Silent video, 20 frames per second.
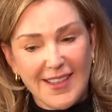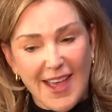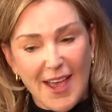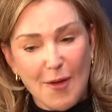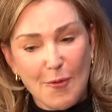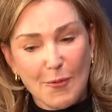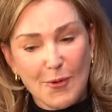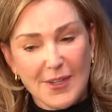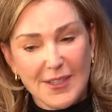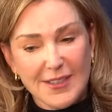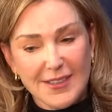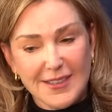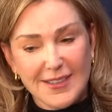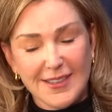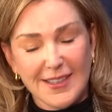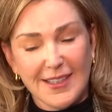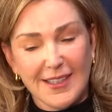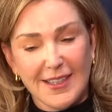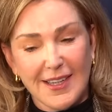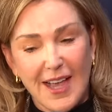that was
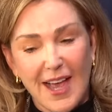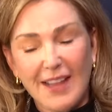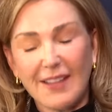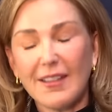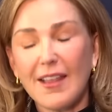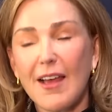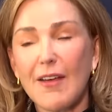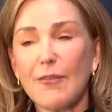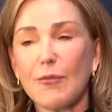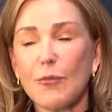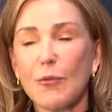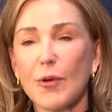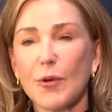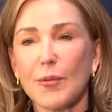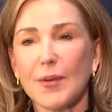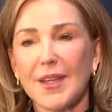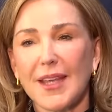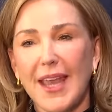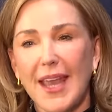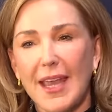I love where
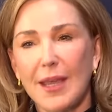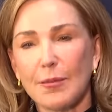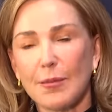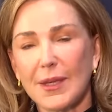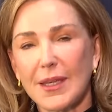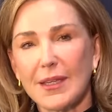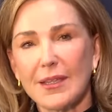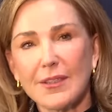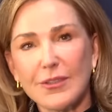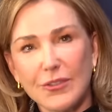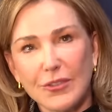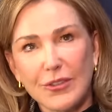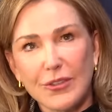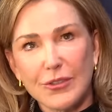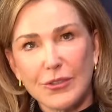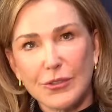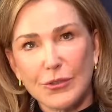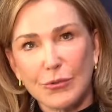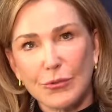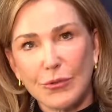we came into the
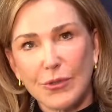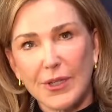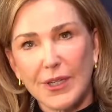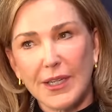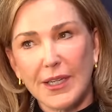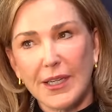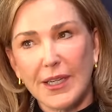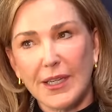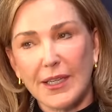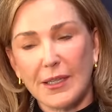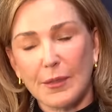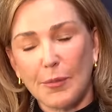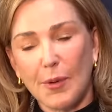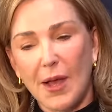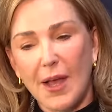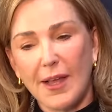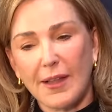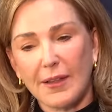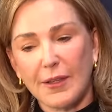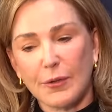story in the
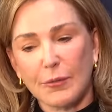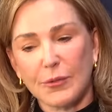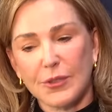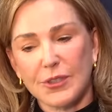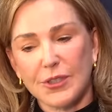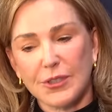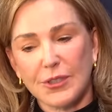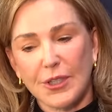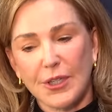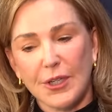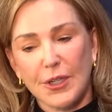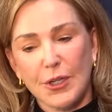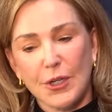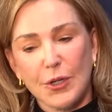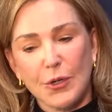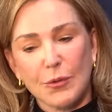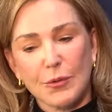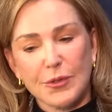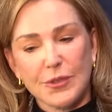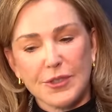pilot, which
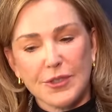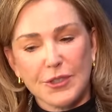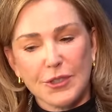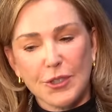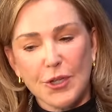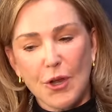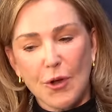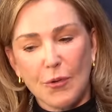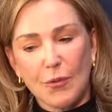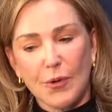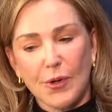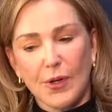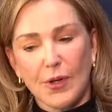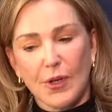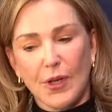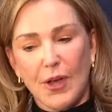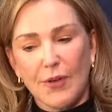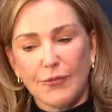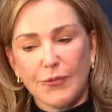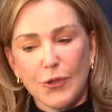was, you know,
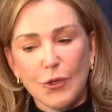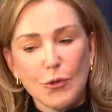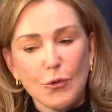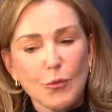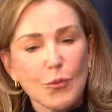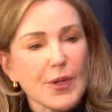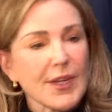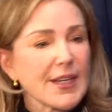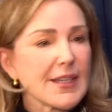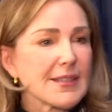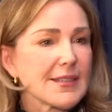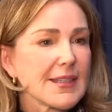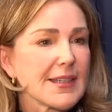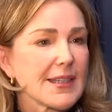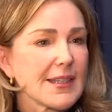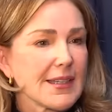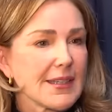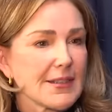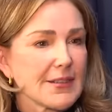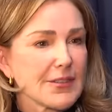a few weeks
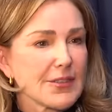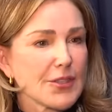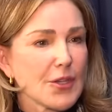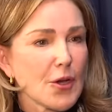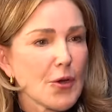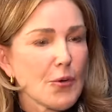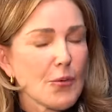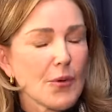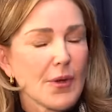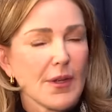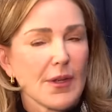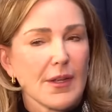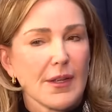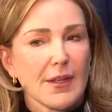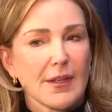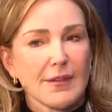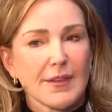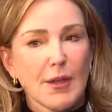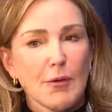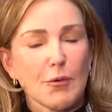in. So
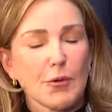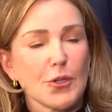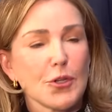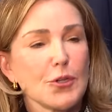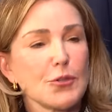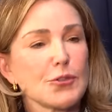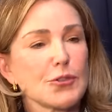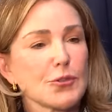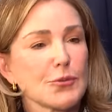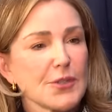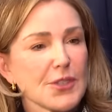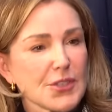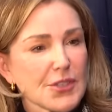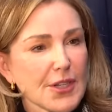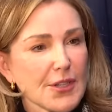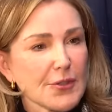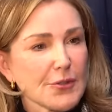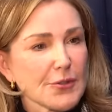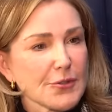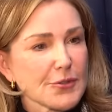they were used to each
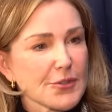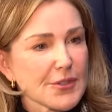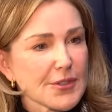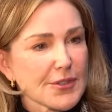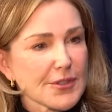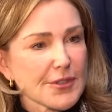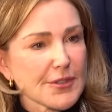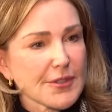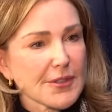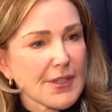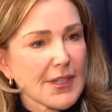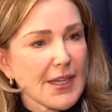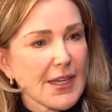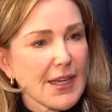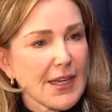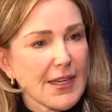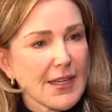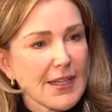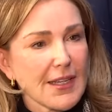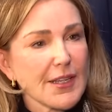other's
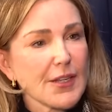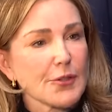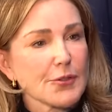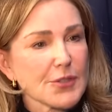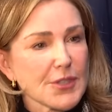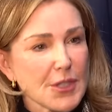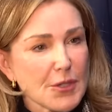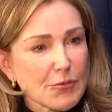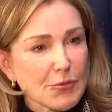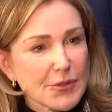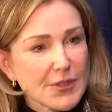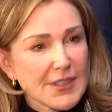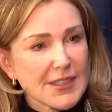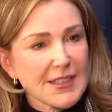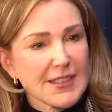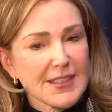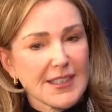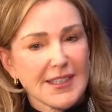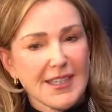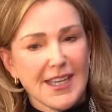uh,
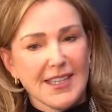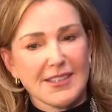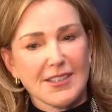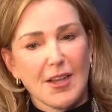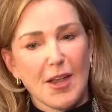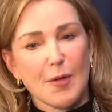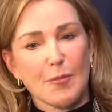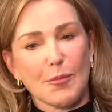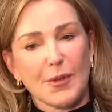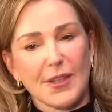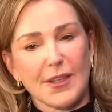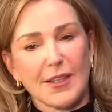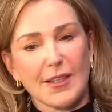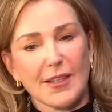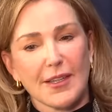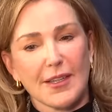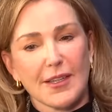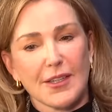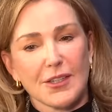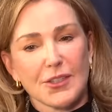idiosyncrasies at that time, but
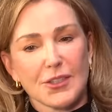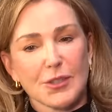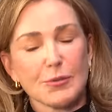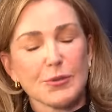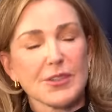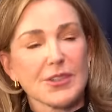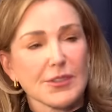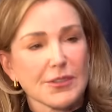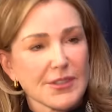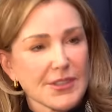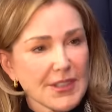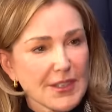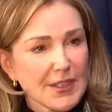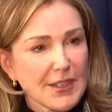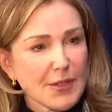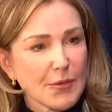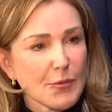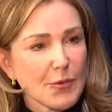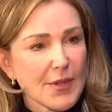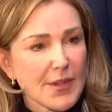she was still
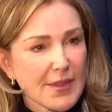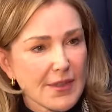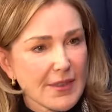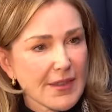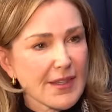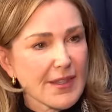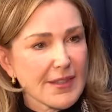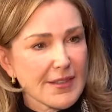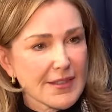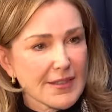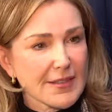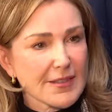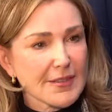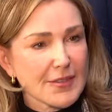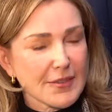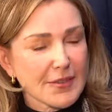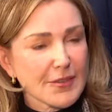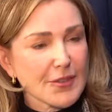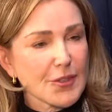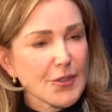dealing with his,
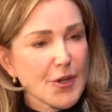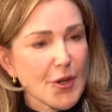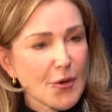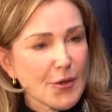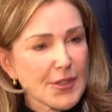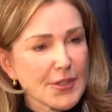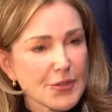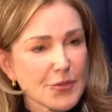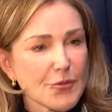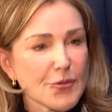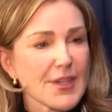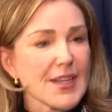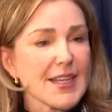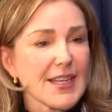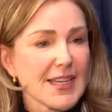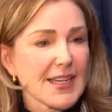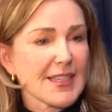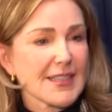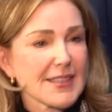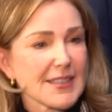you know, his
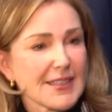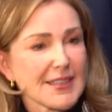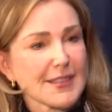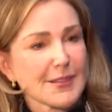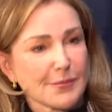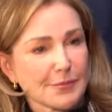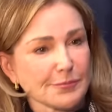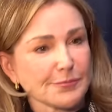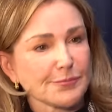greenness.